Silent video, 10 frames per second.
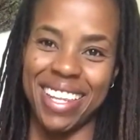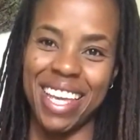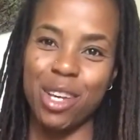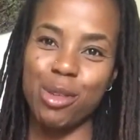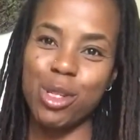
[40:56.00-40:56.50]

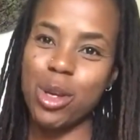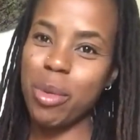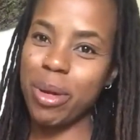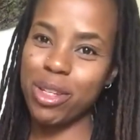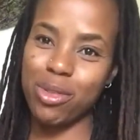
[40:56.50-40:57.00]
Thank you
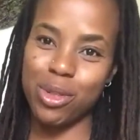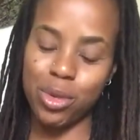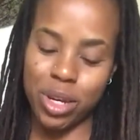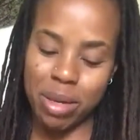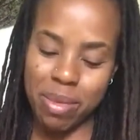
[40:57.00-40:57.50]
so much for
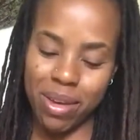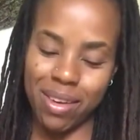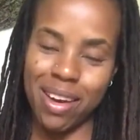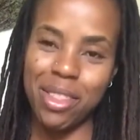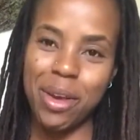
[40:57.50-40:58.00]
joining me on
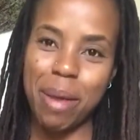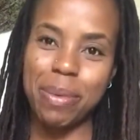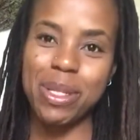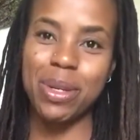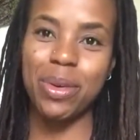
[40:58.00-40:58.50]
another
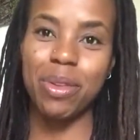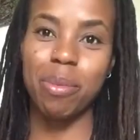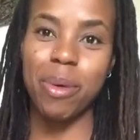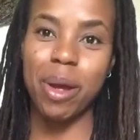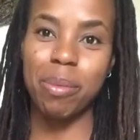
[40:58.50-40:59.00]
episode of the
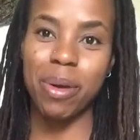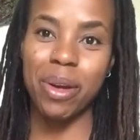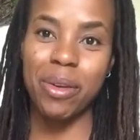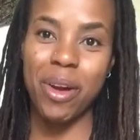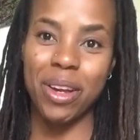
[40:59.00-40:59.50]

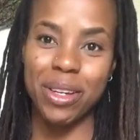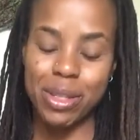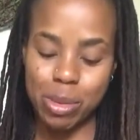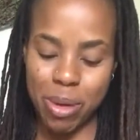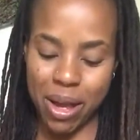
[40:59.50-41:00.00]
Brownberry
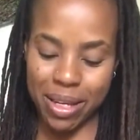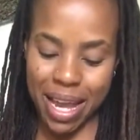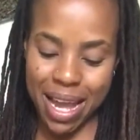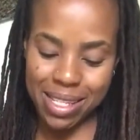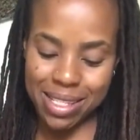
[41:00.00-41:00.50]
Chronicles
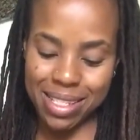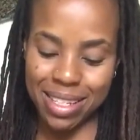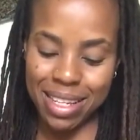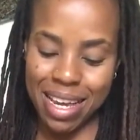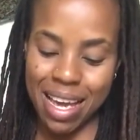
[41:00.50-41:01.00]
podcast.
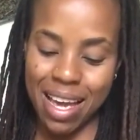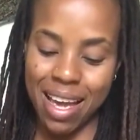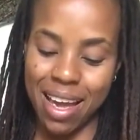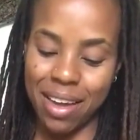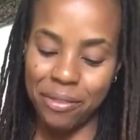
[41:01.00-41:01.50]

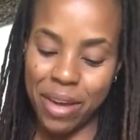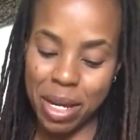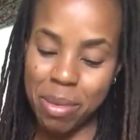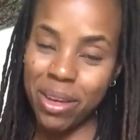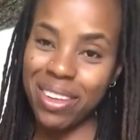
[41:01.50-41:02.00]

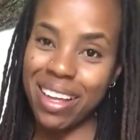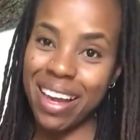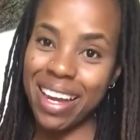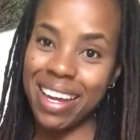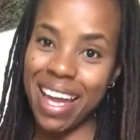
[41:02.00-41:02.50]
Find me
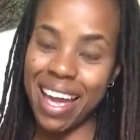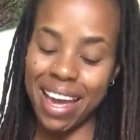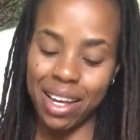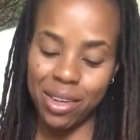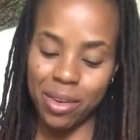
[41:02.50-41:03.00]
online
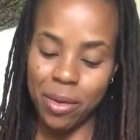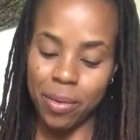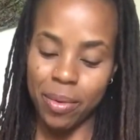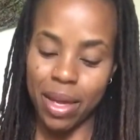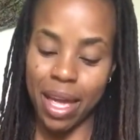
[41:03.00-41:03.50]
at
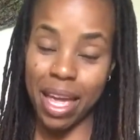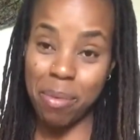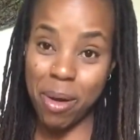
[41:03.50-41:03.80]
Hey